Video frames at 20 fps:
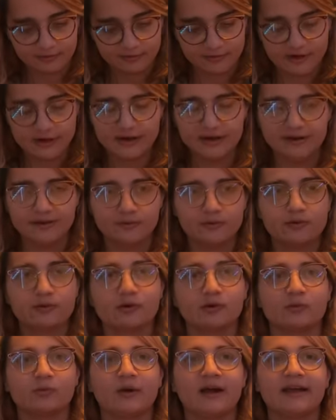fun
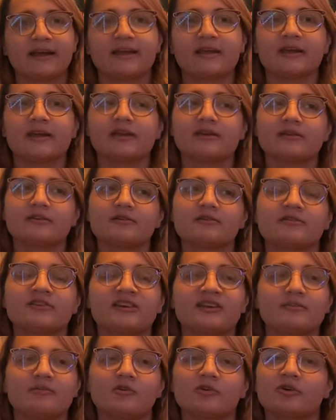or wacky ideas
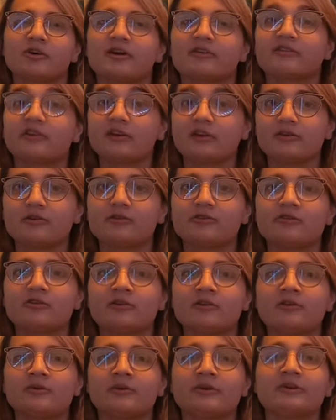anymore as I used
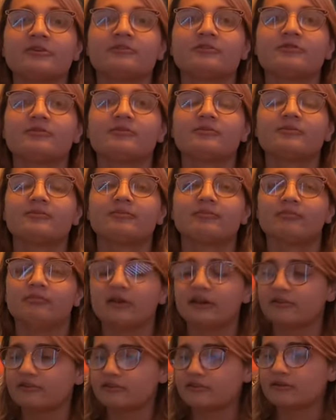to, which
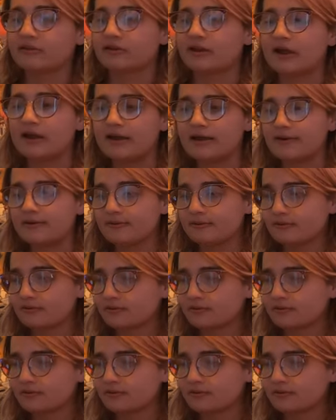makes it a lot